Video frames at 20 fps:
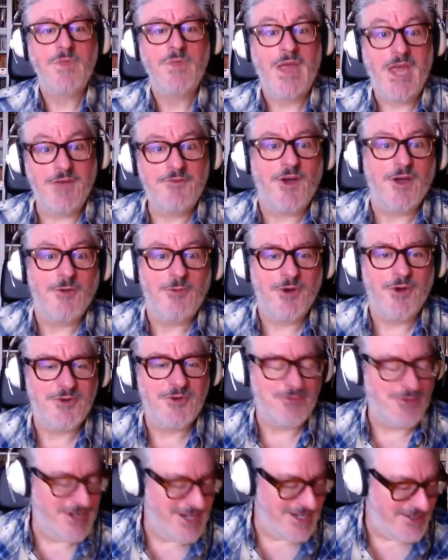If I want to
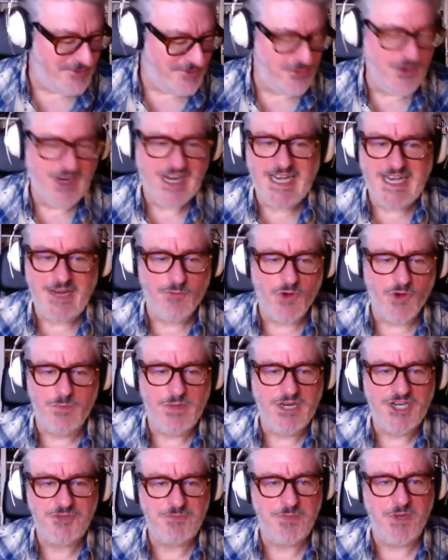read really
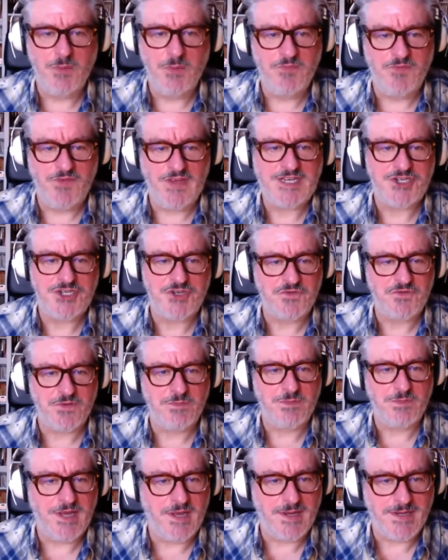rubbish pulp fiction from
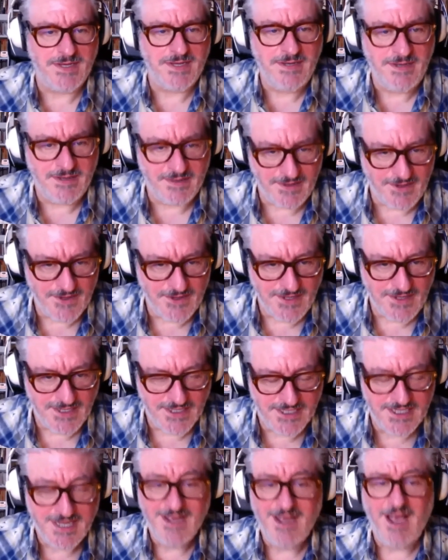the
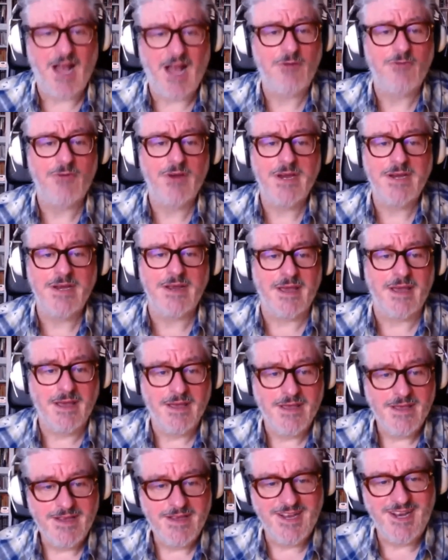1930s, I'll read it,
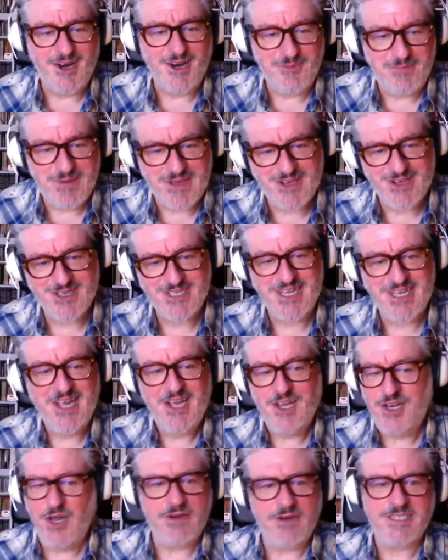because
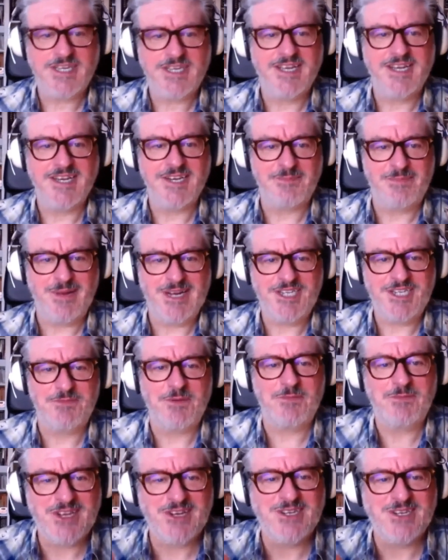not as a guilty pleasure, but
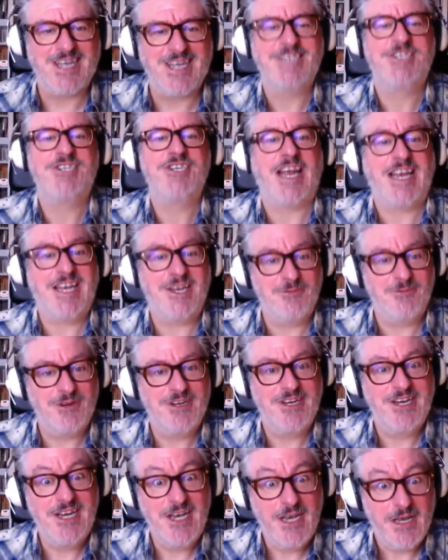because I
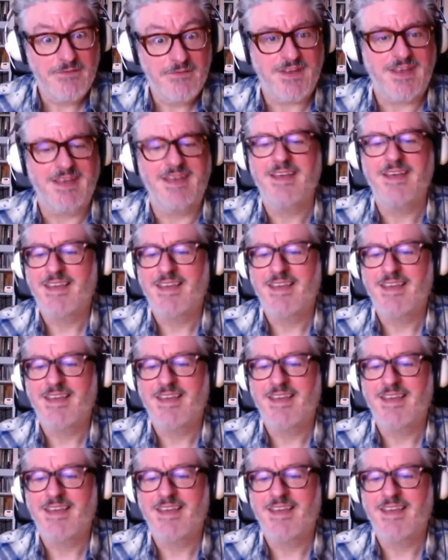genuinely love it.